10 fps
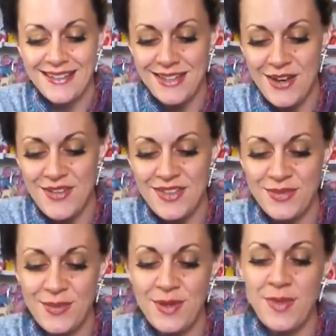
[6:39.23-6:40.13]
So
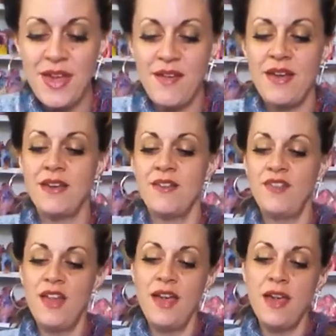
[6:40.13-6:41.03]
this one will be going
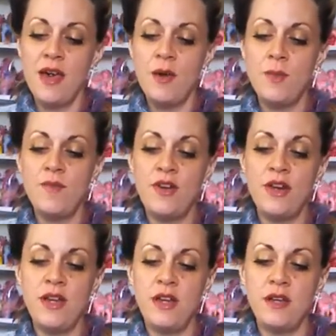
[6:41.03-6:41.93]
flying home
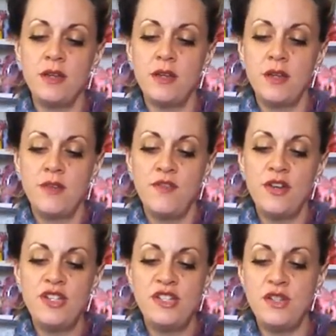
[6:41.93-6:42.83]
very,
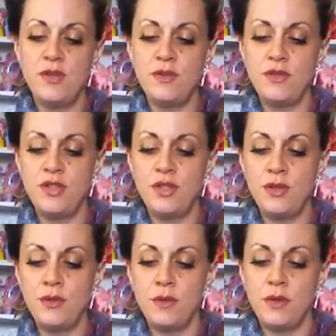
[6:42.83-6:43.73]
very soon
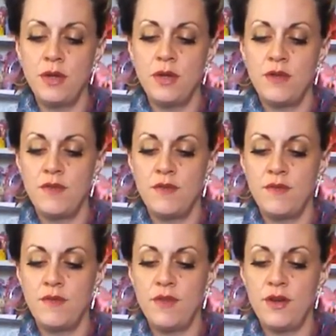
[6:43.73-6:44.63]
to
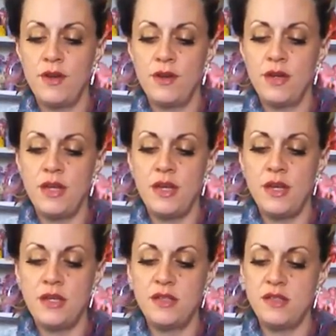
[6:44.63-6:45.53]

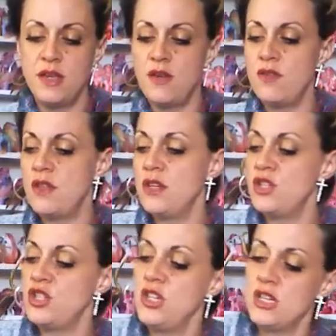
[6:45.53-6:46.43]
Verdi so that
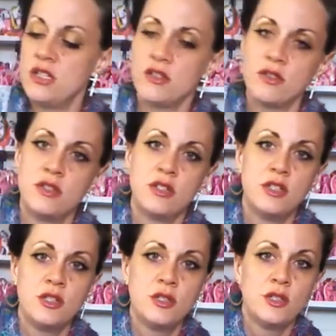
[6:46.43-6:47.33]
she can
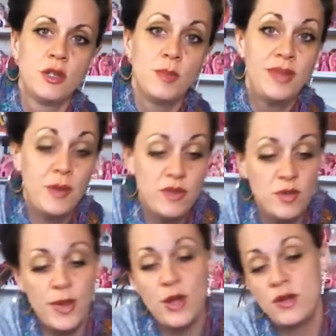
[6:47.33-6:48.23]
play with
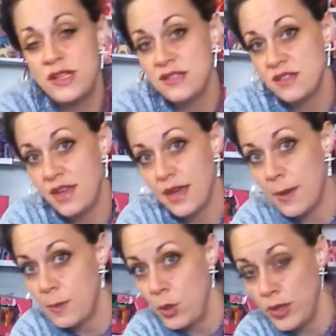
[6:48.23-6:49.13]
her ponies like
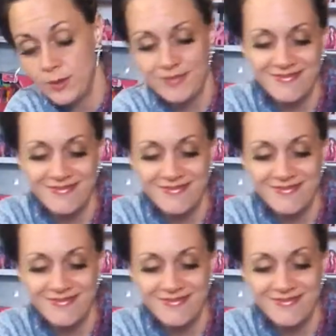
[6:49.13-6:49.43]
I'm doing.